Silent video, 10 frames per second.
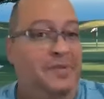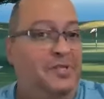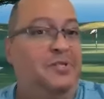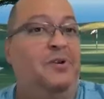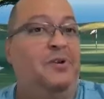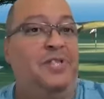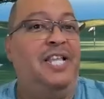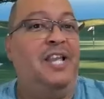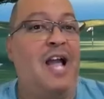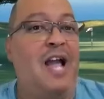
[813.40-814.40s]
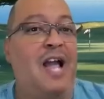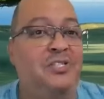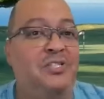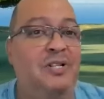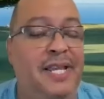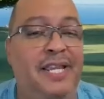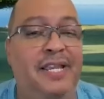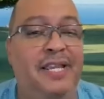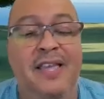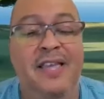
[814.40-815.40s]
So they're actually
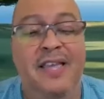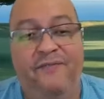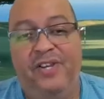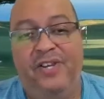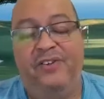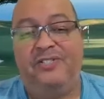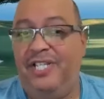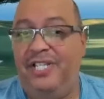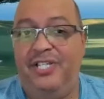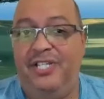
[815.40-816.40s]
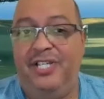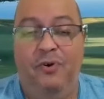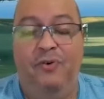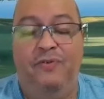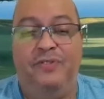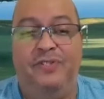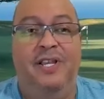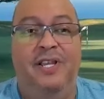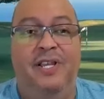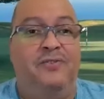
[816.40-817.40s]
making very strategic moves,
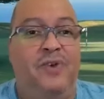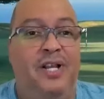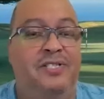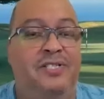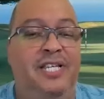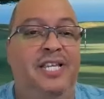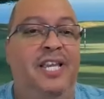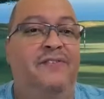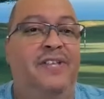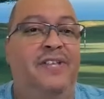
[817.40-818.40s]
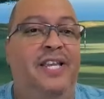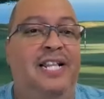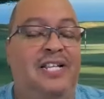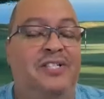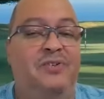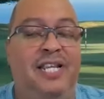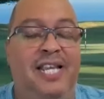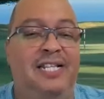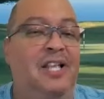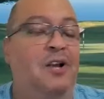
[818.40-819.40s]
trying to see if they can actually
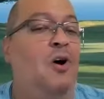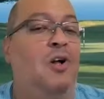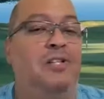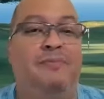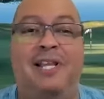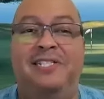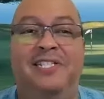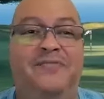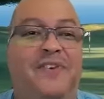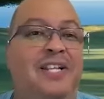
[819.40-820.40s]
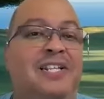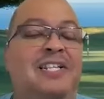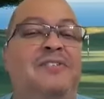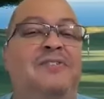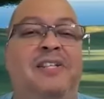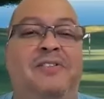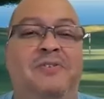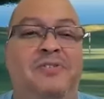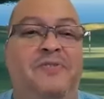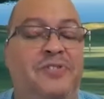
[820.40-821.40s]
get all the blessings finally to get
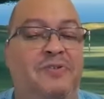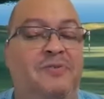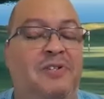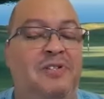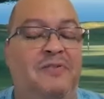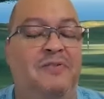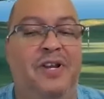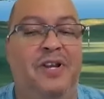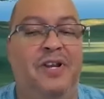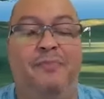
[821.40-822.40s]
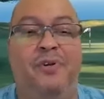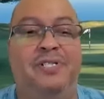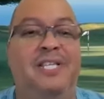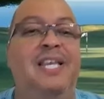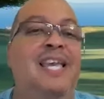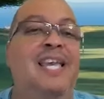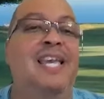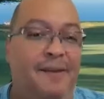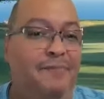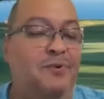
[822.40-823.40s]
those official World Cup ranking points
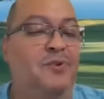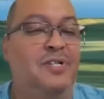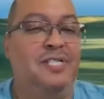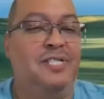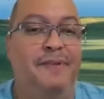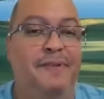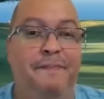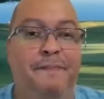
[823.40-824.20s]
and people to accept it.